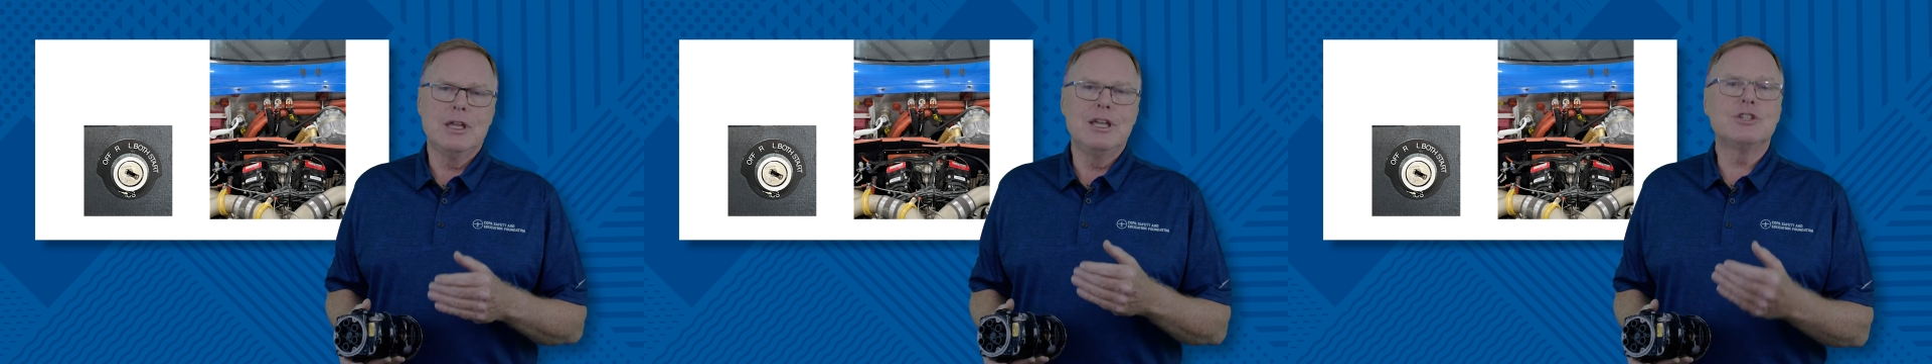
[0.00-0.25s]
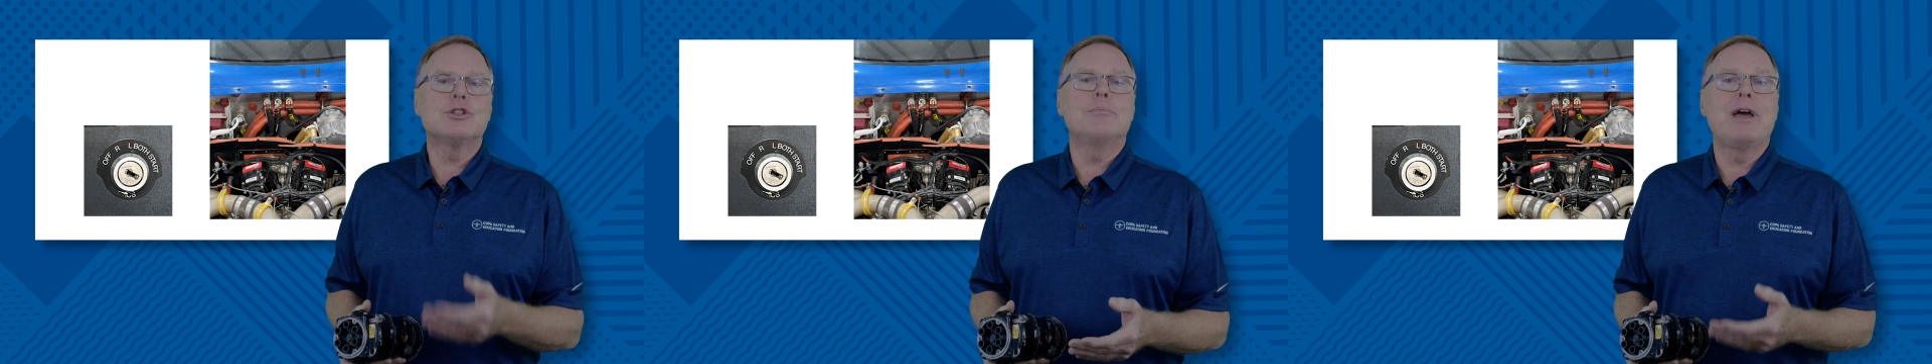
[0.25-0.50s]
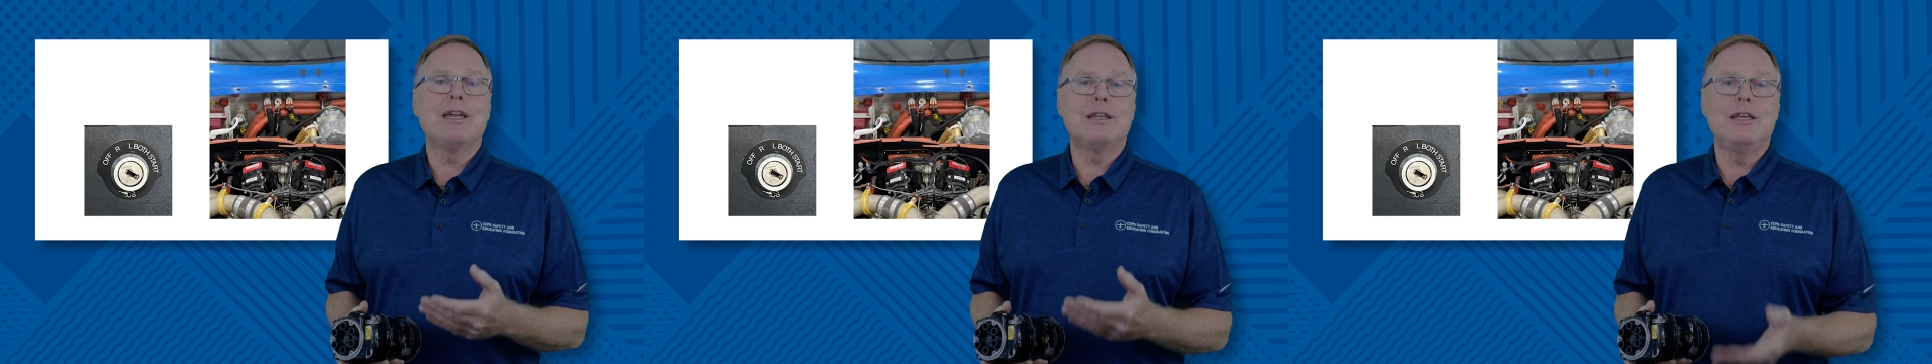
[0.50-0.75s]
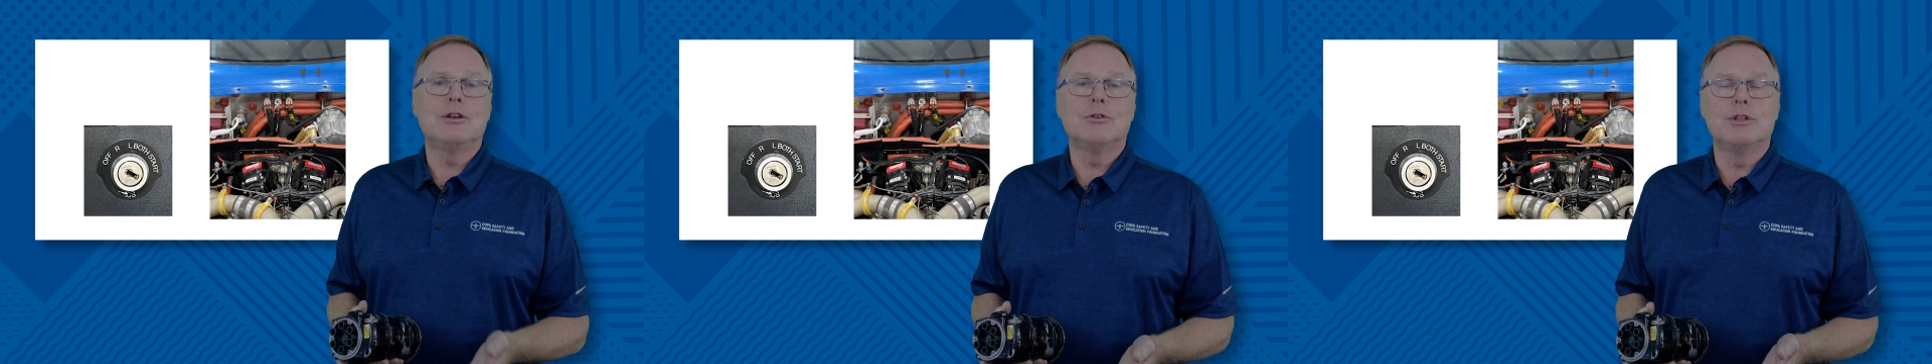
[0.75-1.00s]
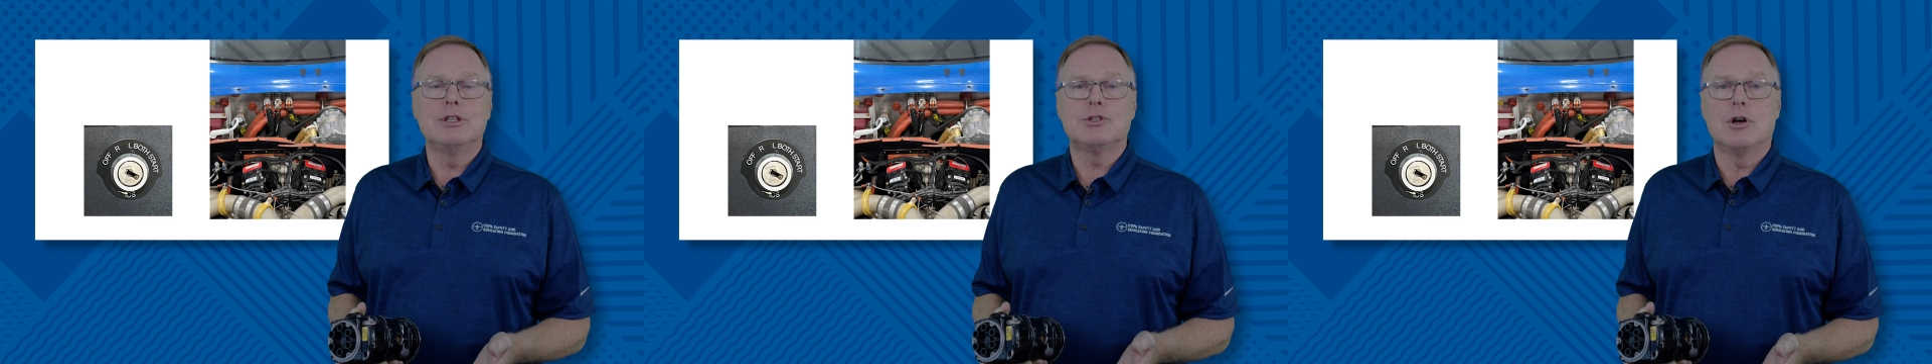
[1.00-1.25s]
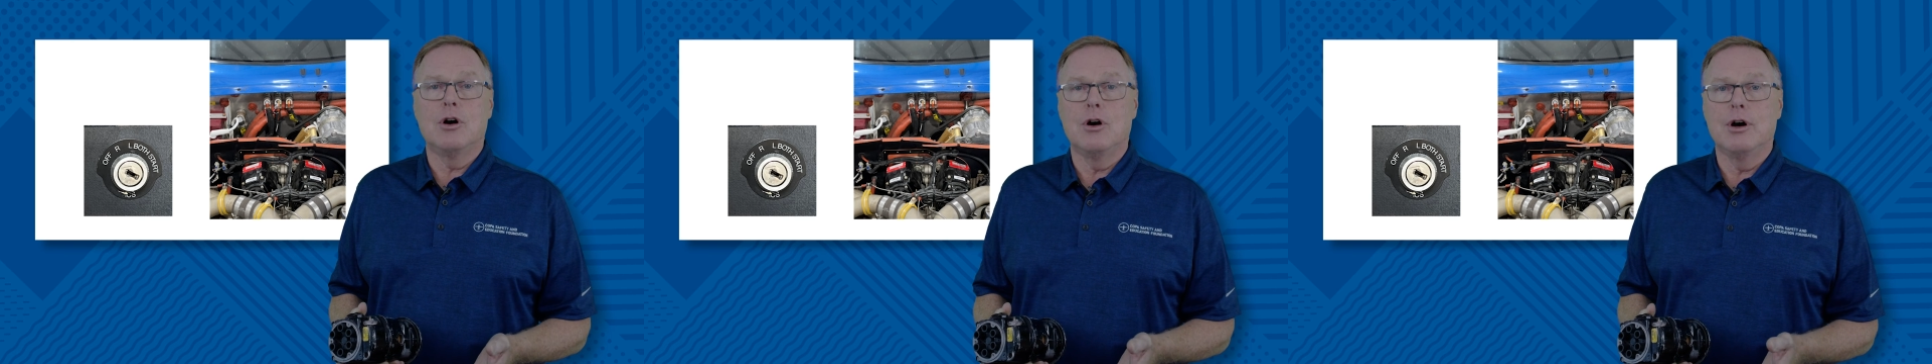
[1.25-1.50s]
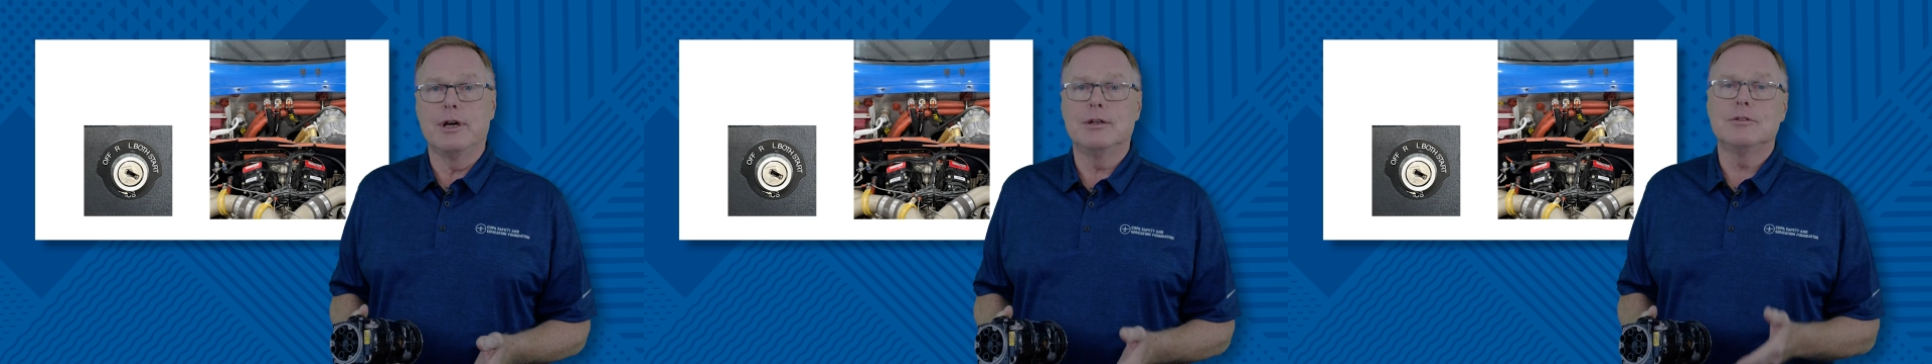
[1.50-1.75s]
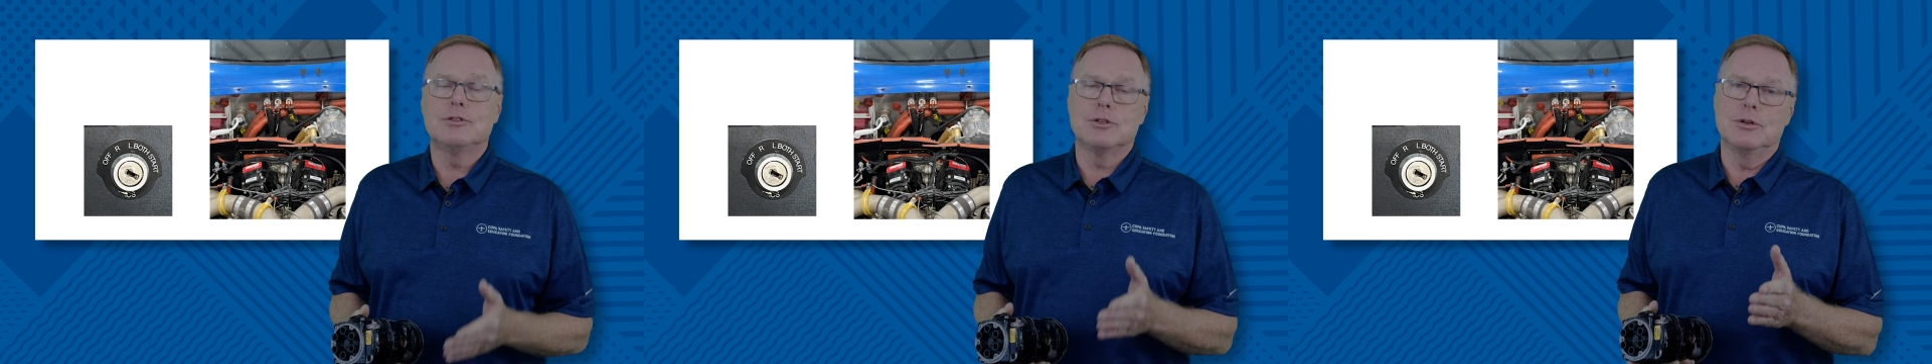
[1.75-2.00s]
is the magneto that's on.
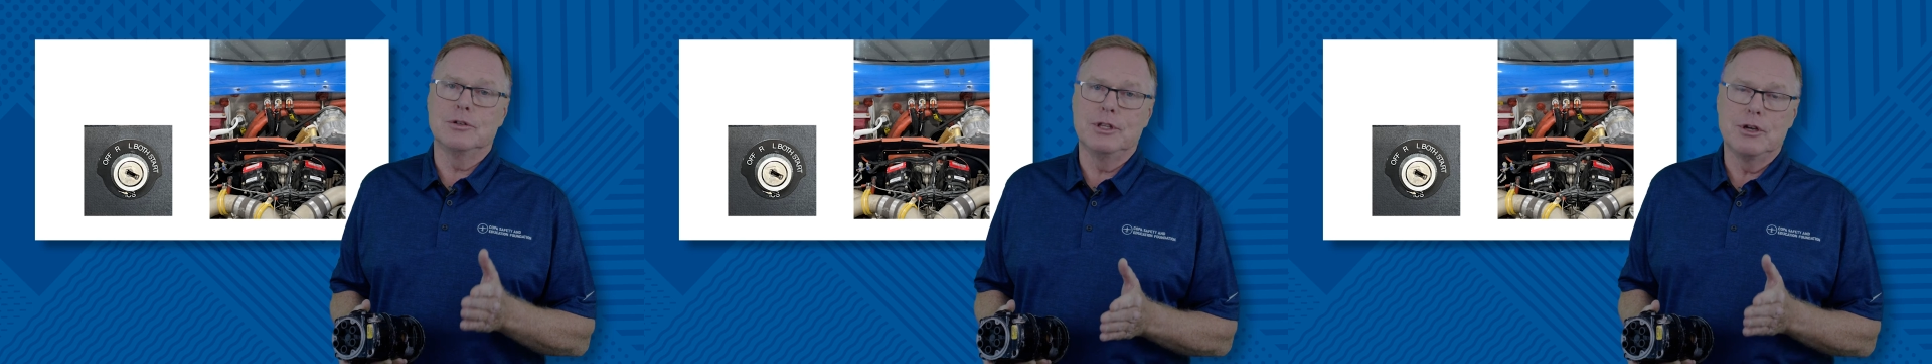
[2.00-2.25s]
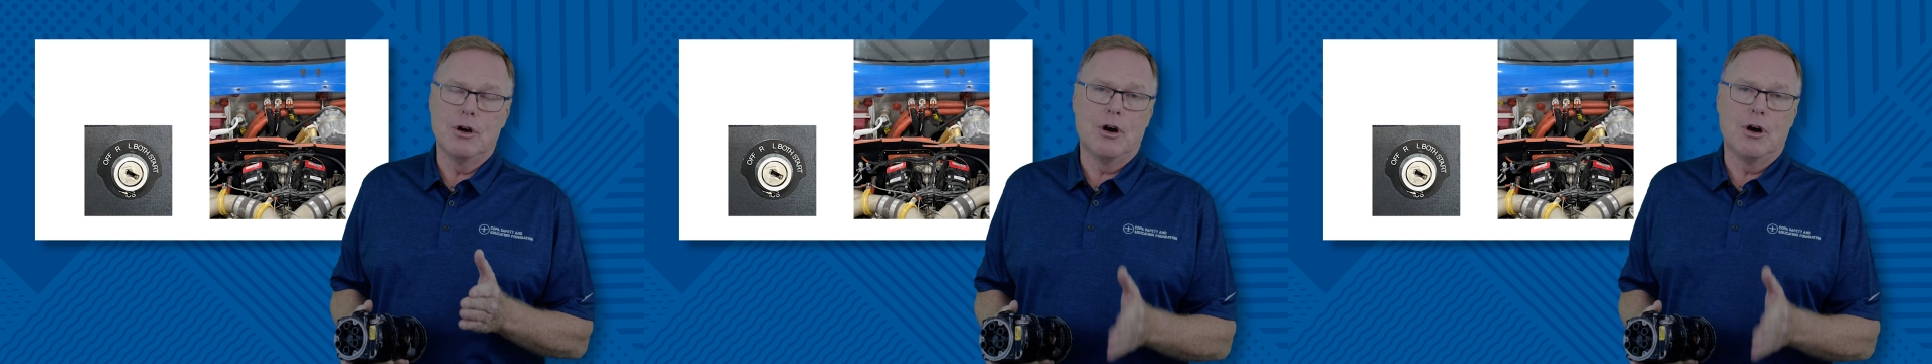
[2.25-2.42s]
So in the